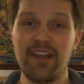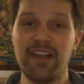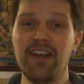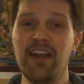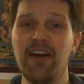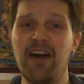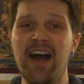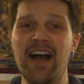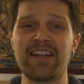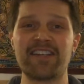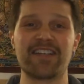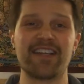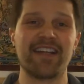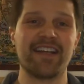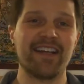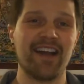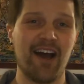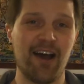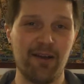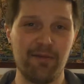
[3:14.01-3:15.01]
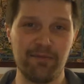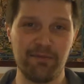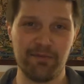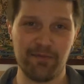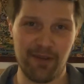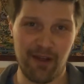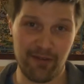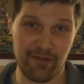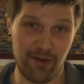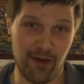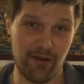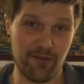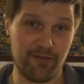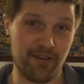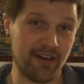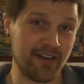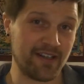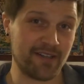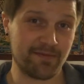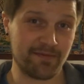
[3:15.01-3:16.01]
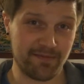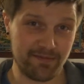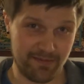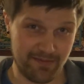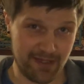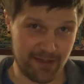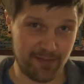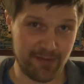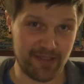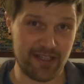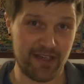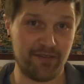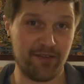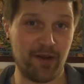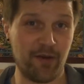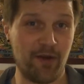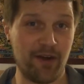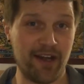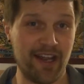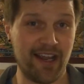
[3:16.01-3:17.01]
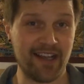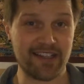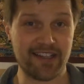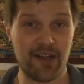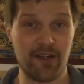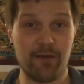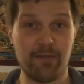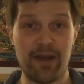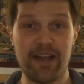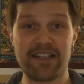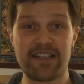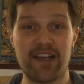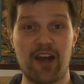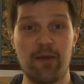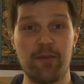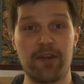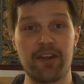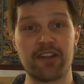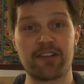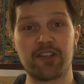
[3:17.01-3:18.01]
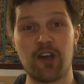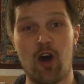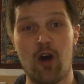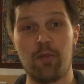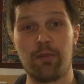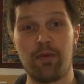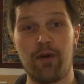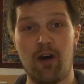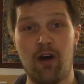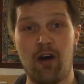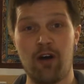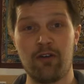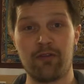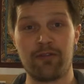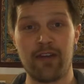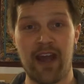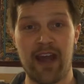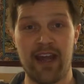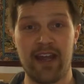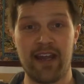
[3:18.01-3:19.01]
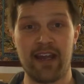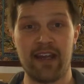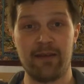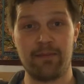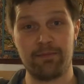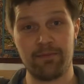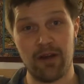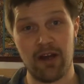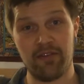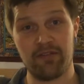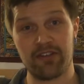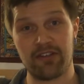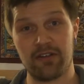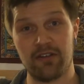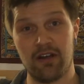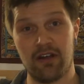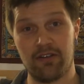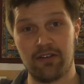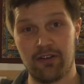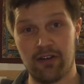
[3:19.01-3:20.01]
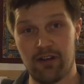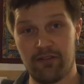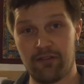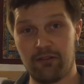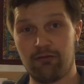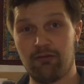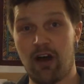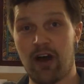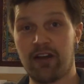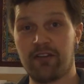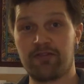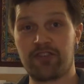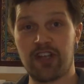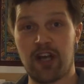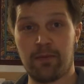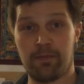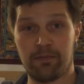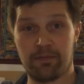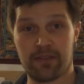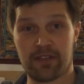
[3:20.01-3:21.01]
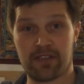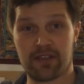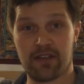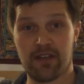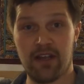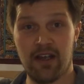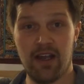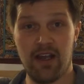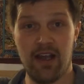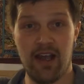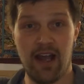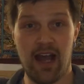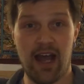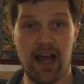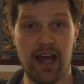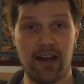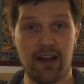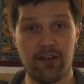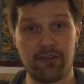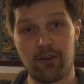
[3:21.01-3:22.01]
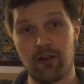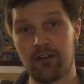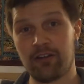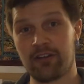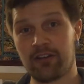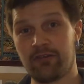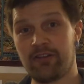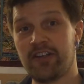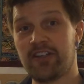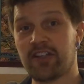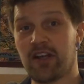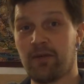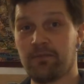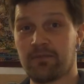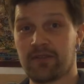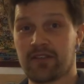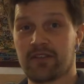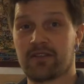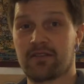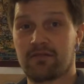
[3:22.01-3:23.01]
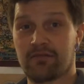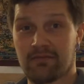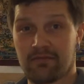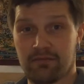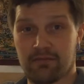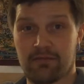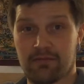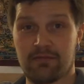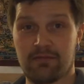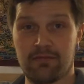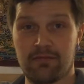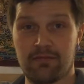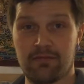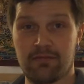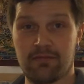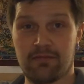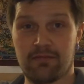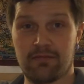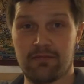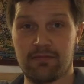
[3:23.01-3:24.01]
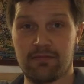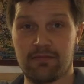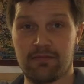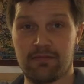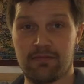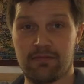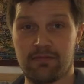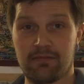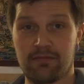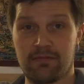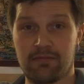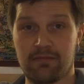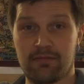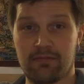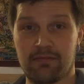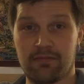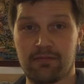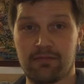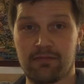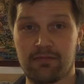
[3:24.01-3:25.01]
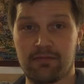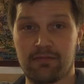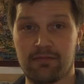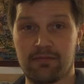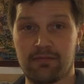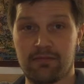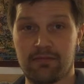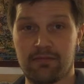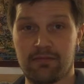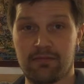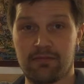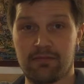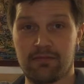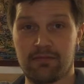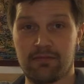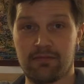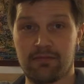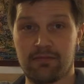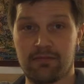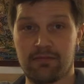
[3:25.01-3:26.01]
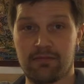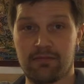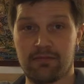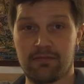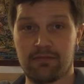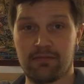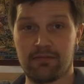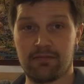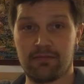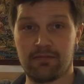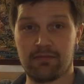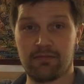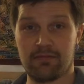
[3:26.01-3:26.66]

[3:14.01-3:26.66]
No, actually, I've got a very specific one here. So basically, I'm at the top of a run of jumps, and I've got 3 jumps that I'm going to go down and do, and